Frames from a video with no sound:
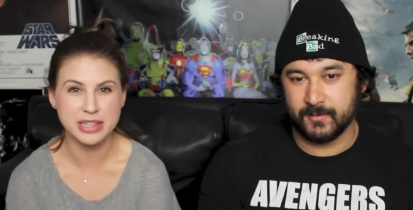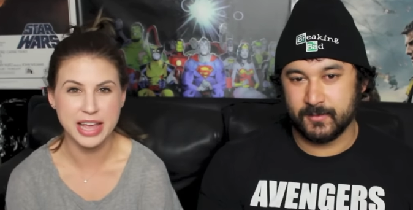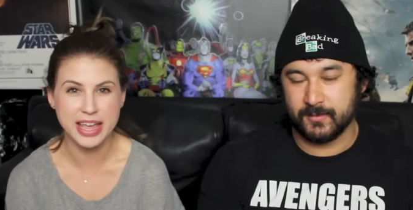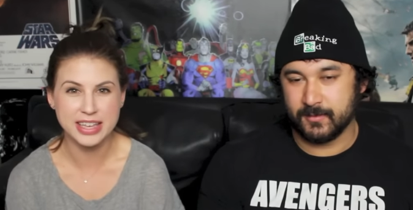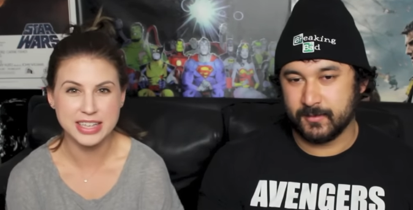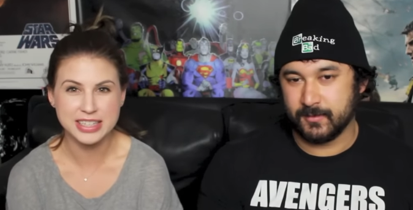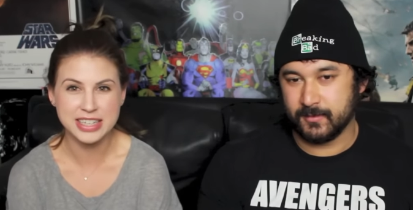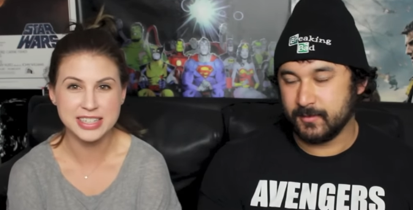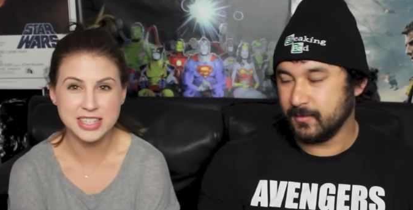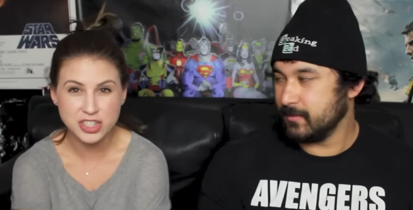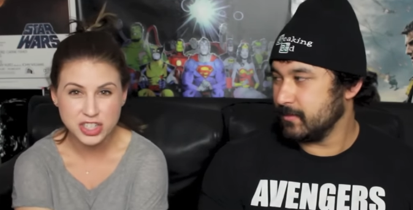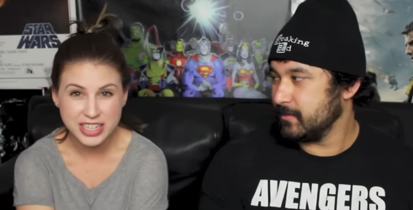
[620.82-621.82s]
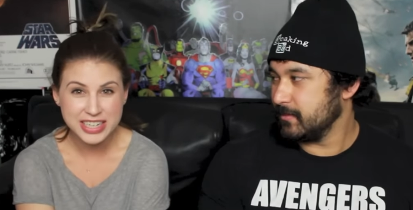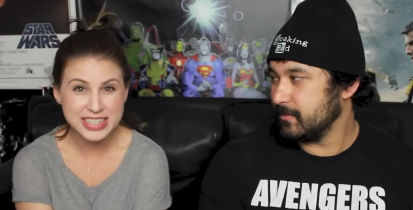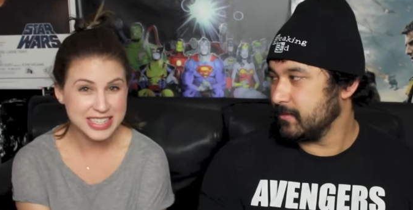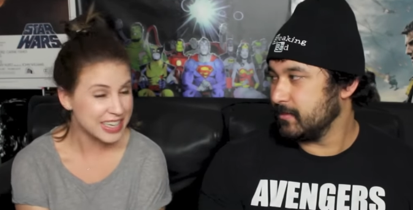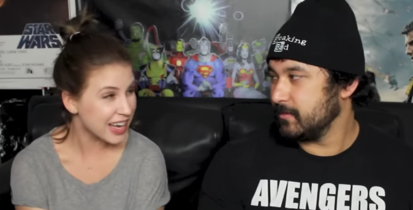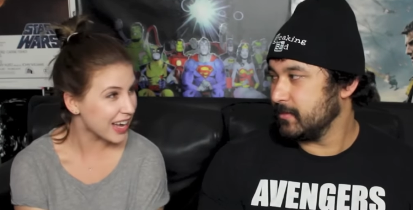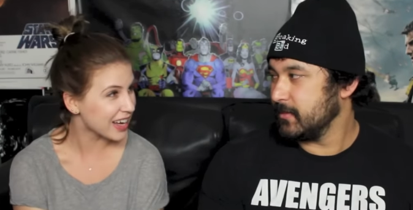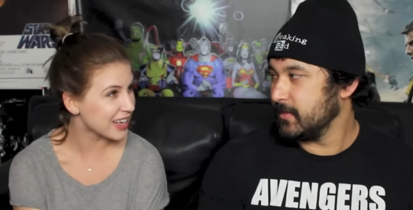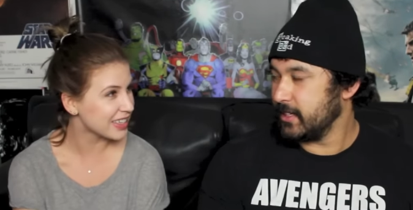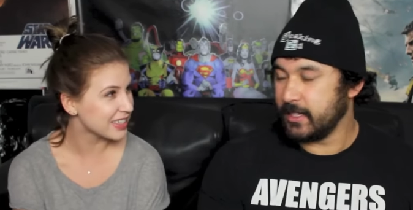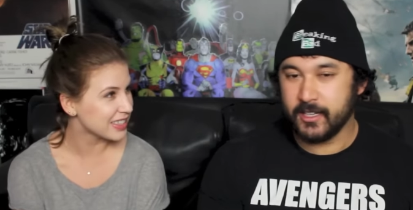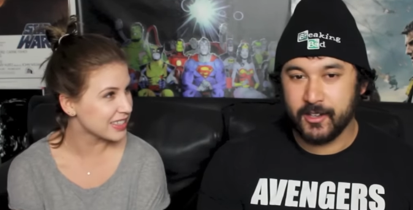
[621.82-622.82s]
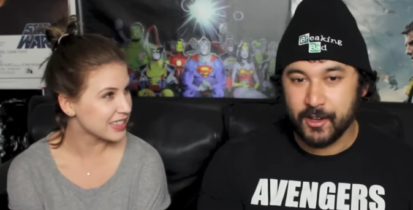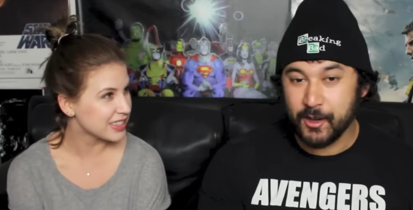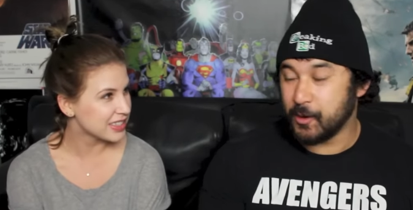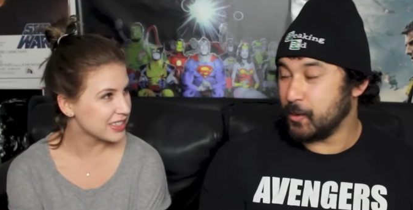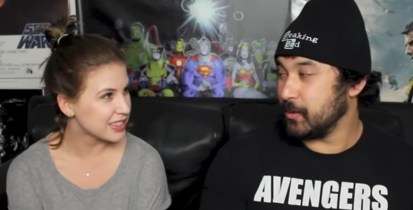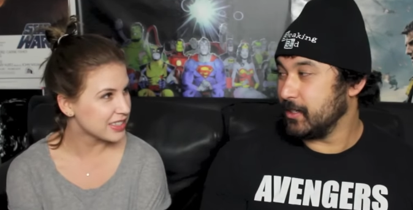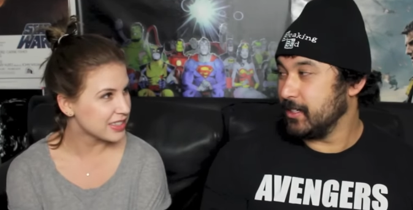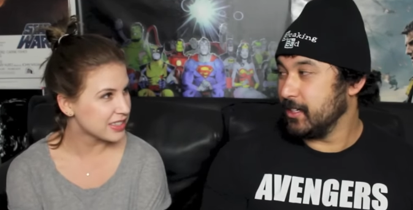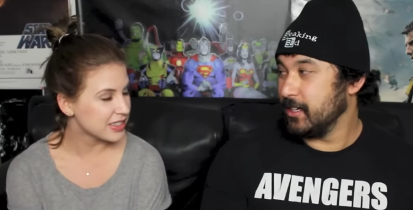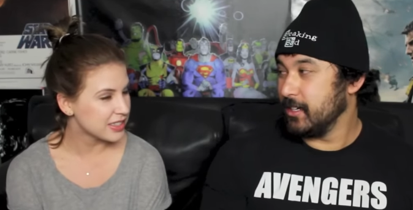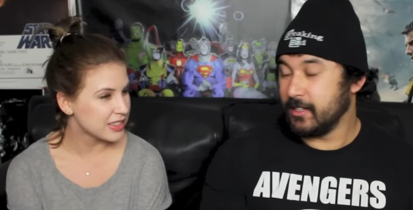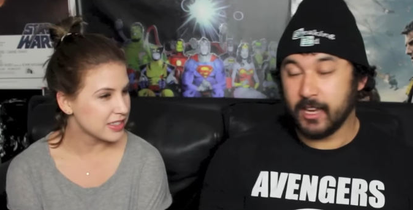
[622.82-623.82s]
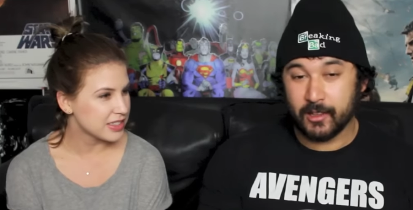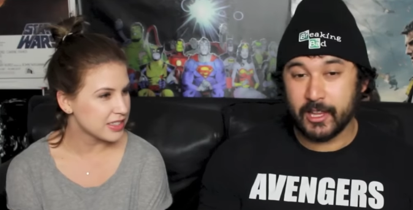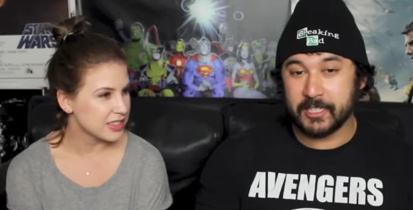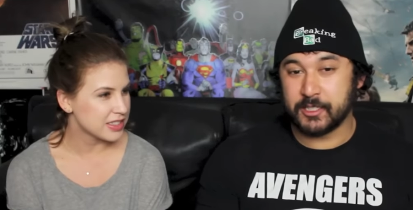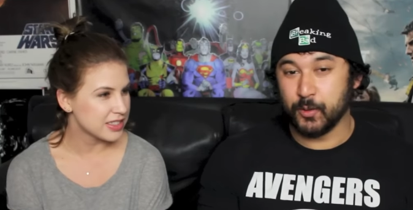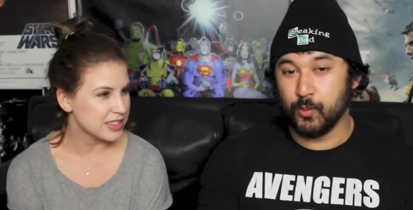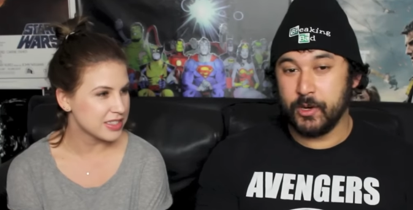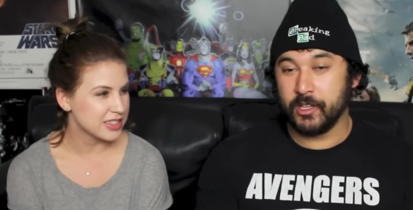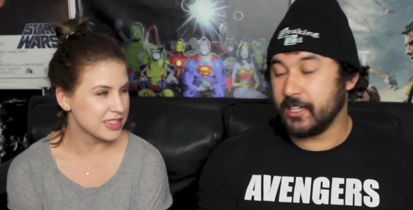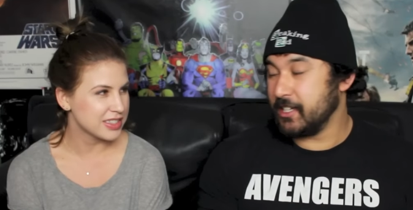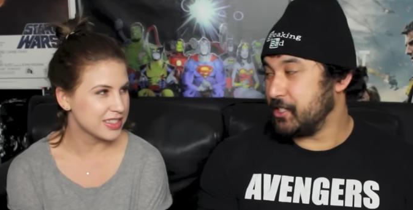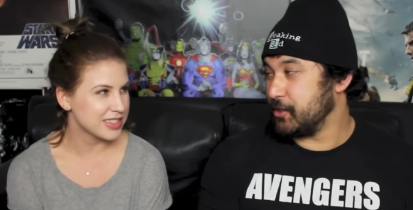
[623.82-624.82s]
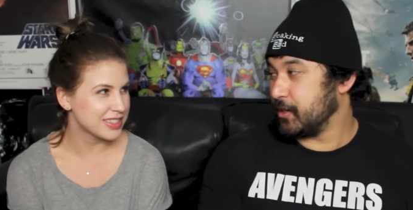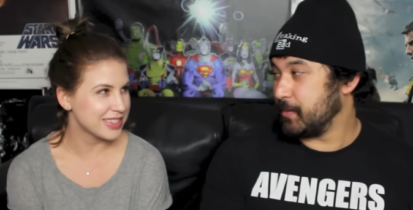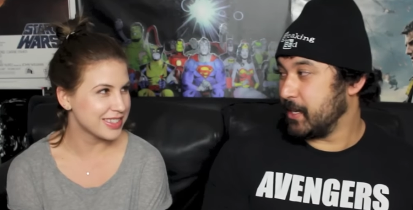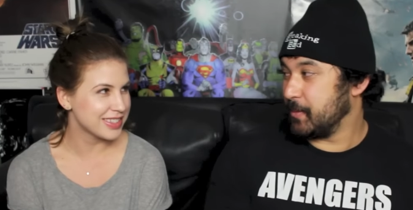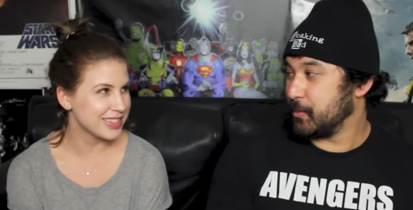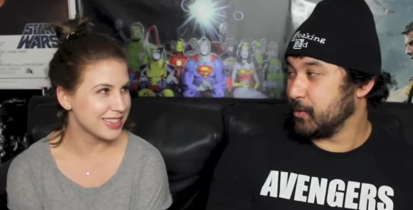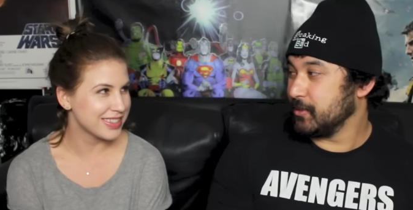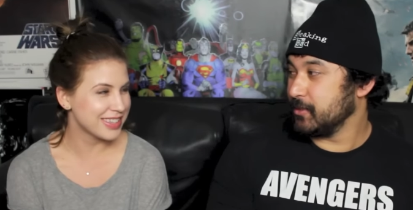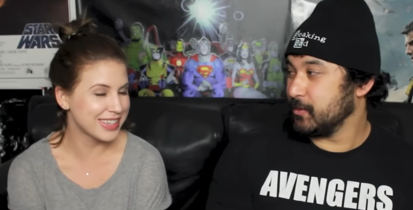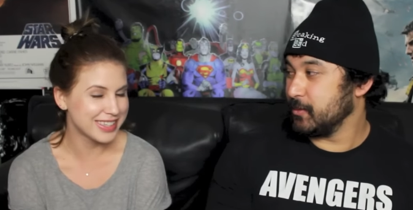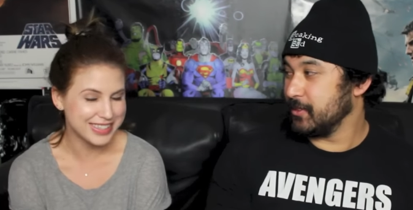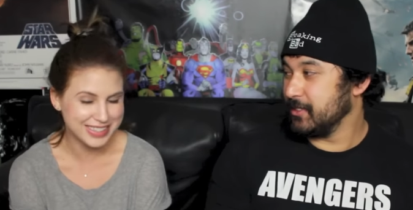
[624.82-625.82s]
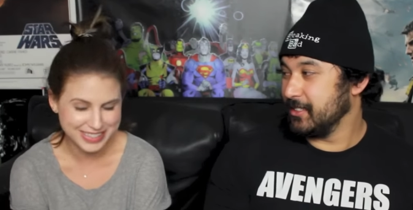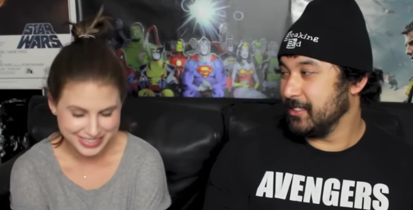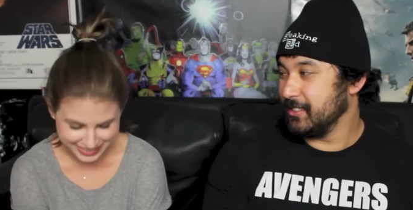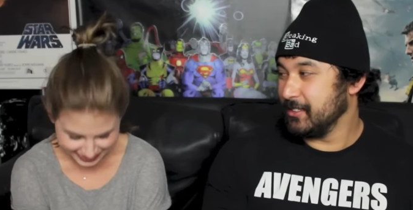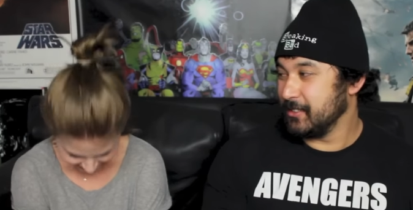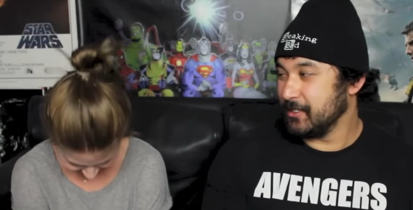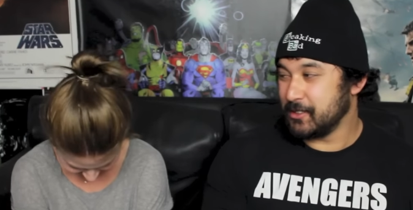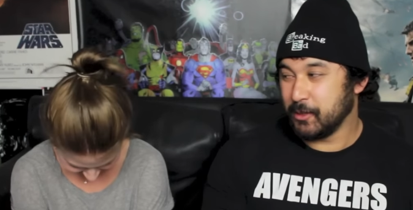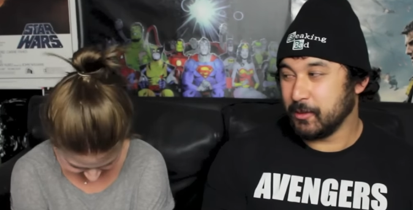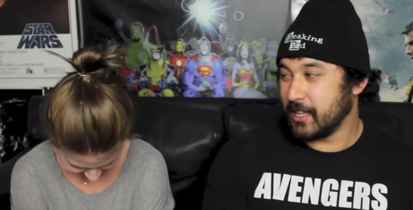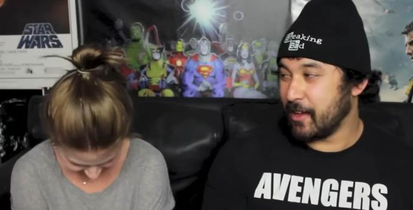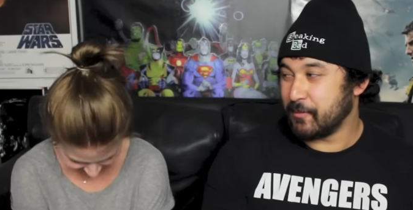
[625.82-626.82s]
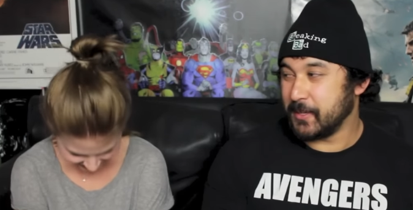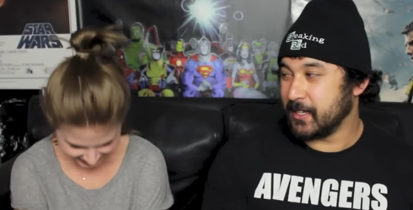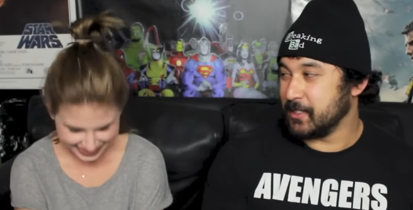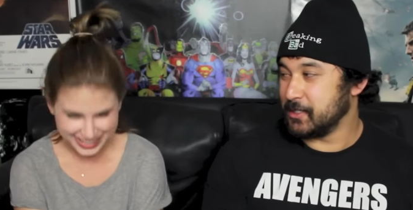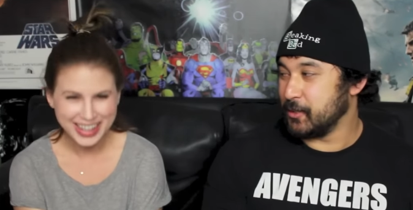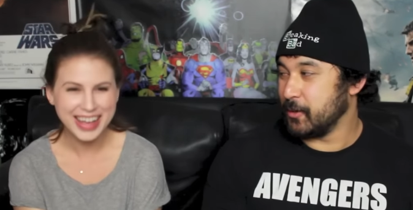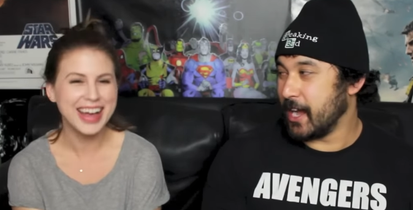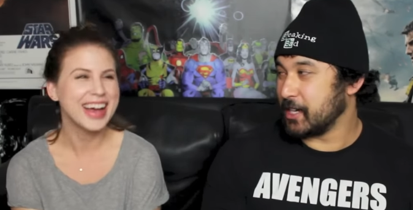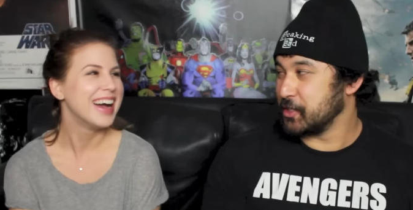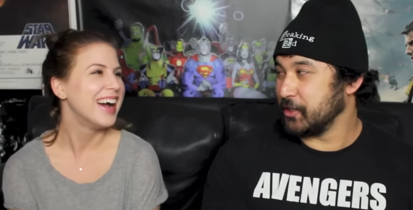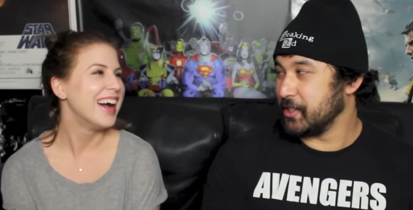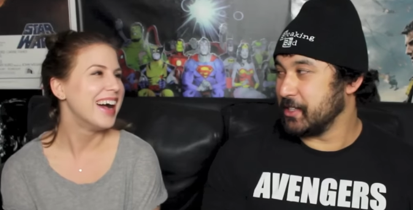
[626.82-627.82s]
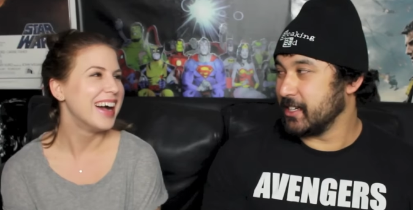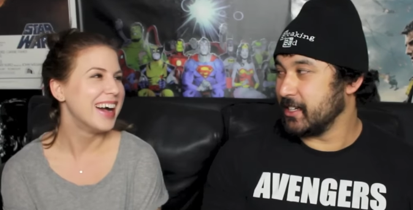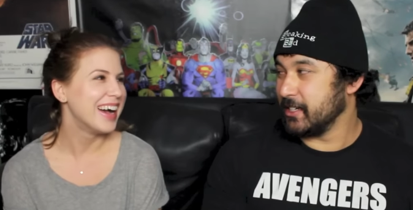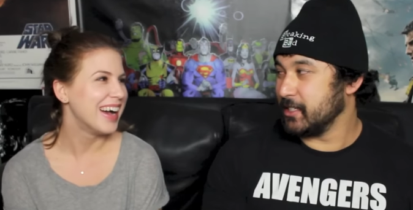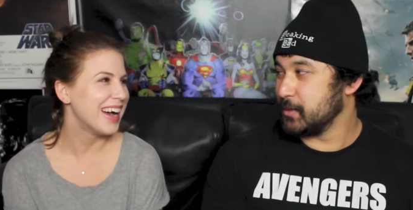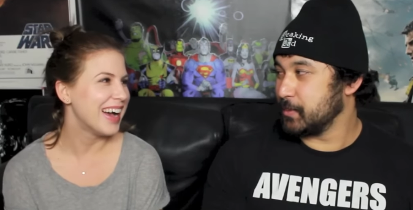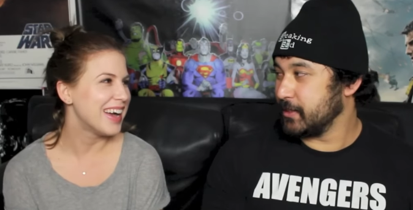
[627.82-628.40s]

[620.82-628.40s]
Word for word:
Speaker 1: but like, that's such a good idea.
Speaker 2: And no. Not like to really do to people. Don't laugh because you actually think it is,